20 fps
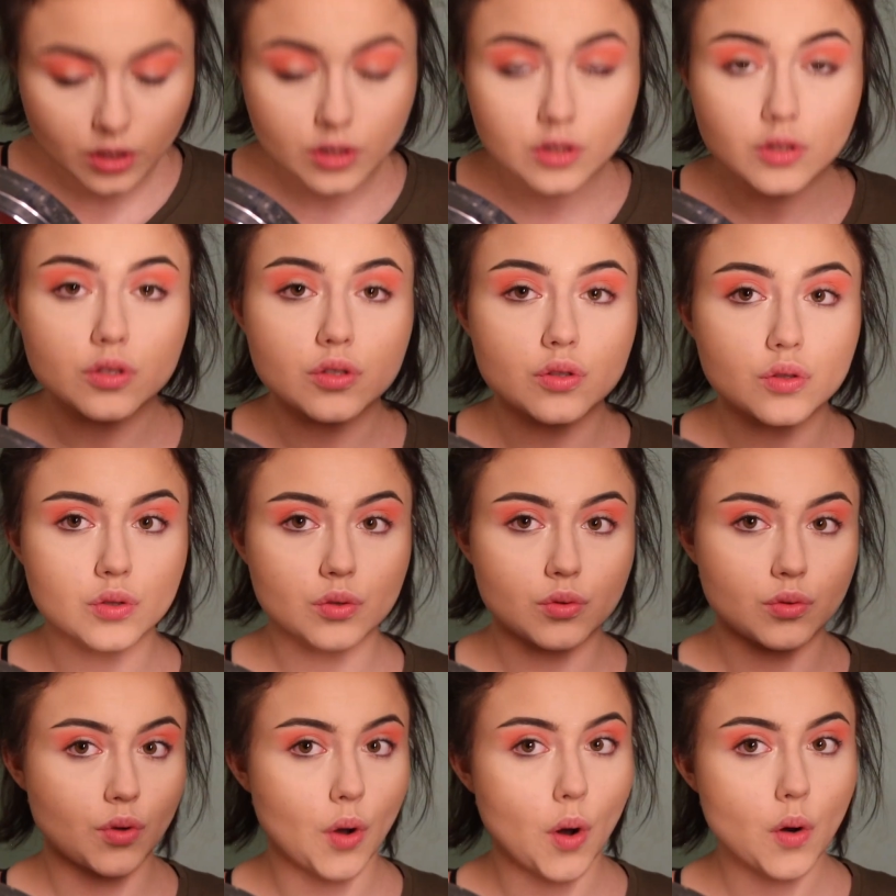
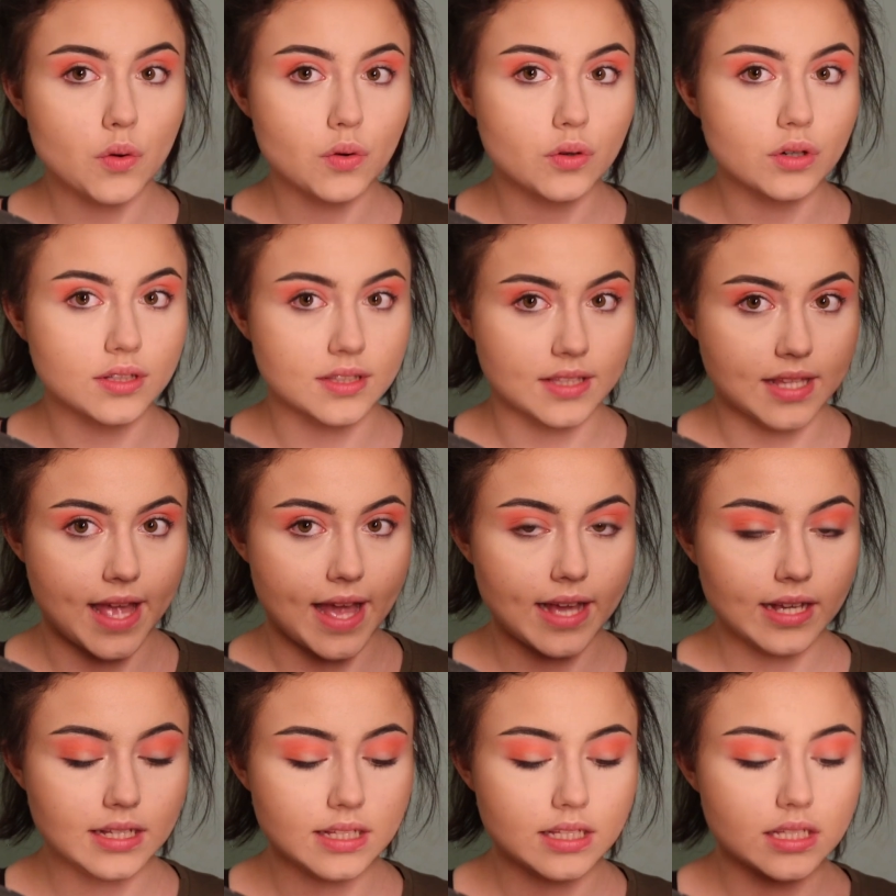stroke
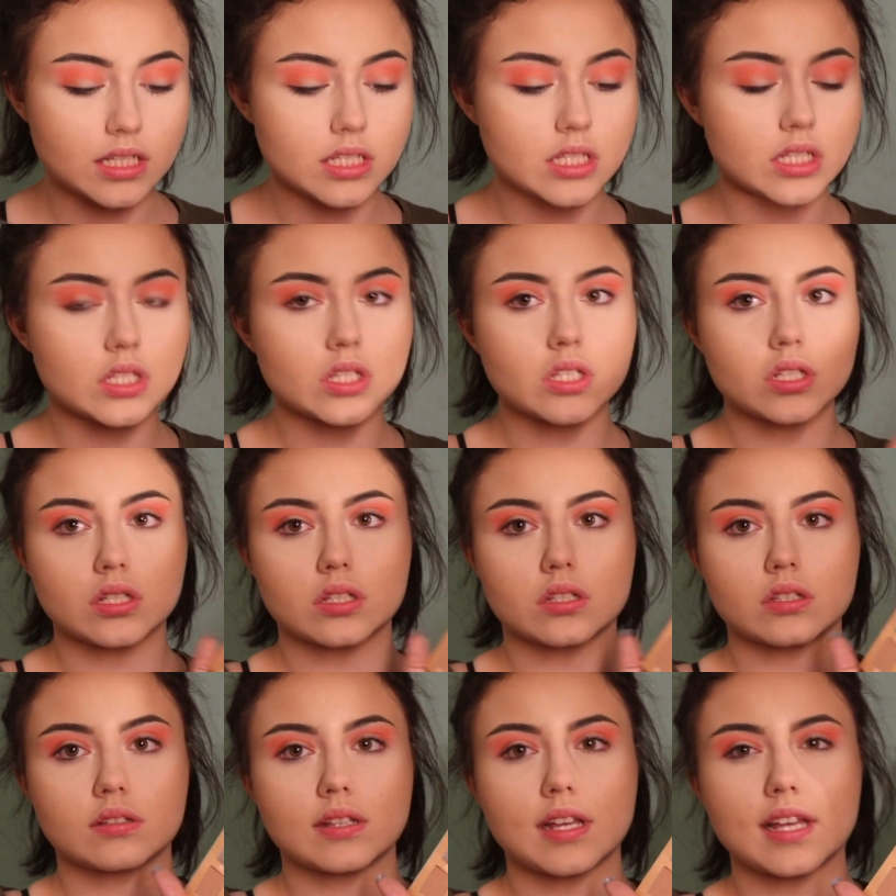next.
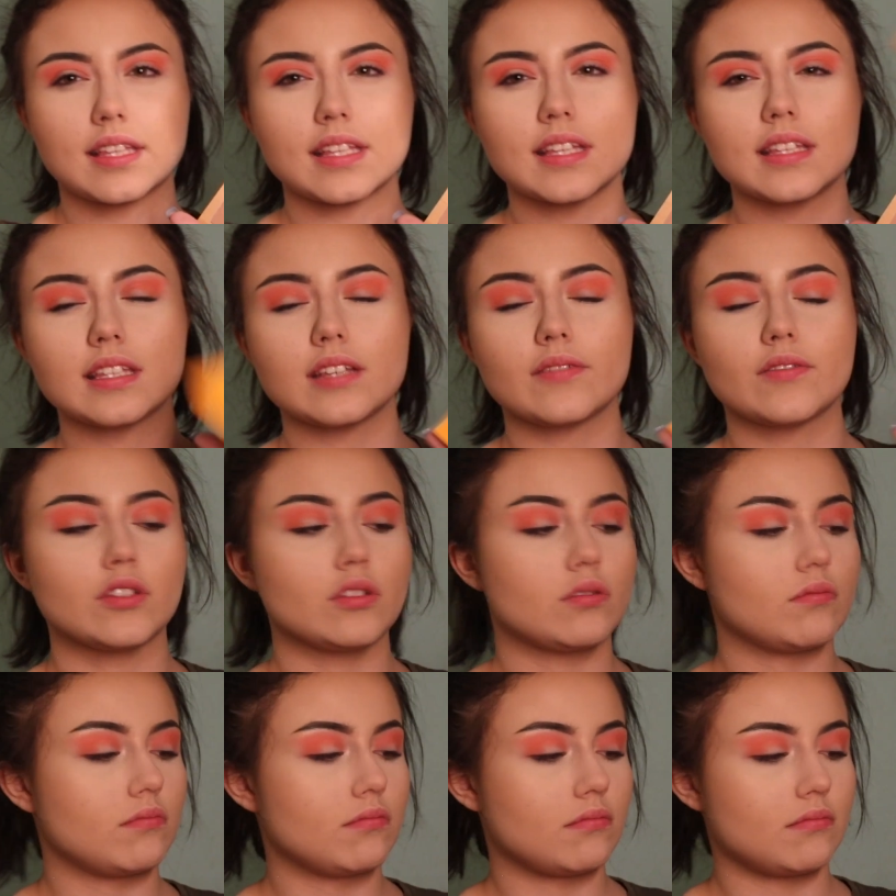I didn't
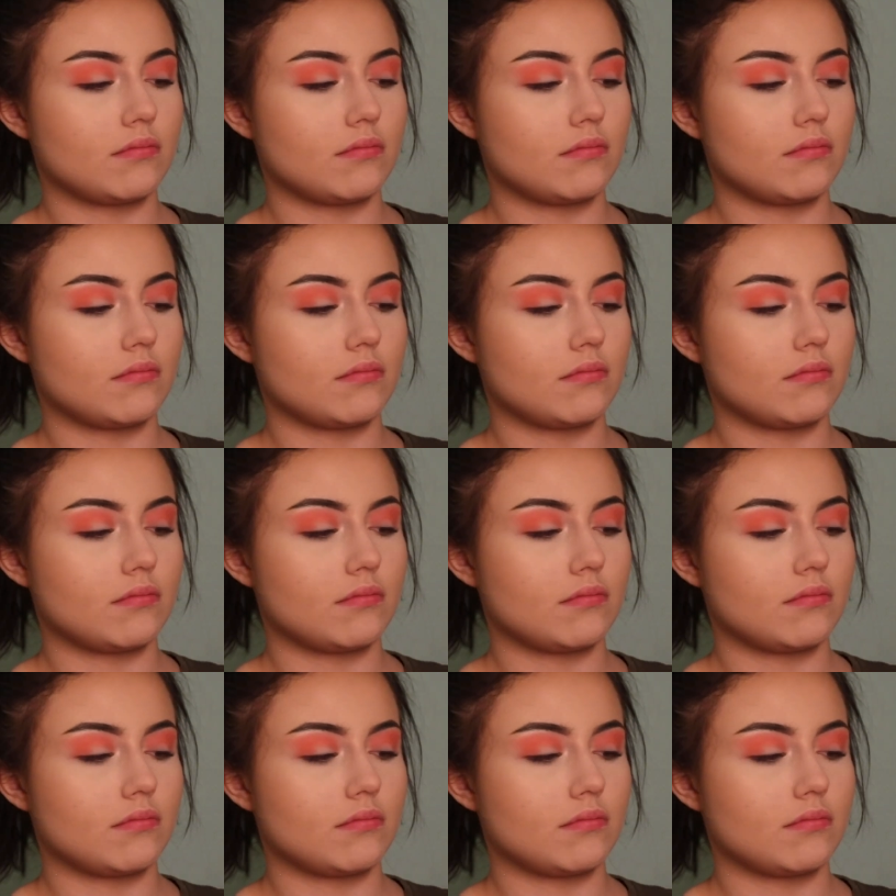even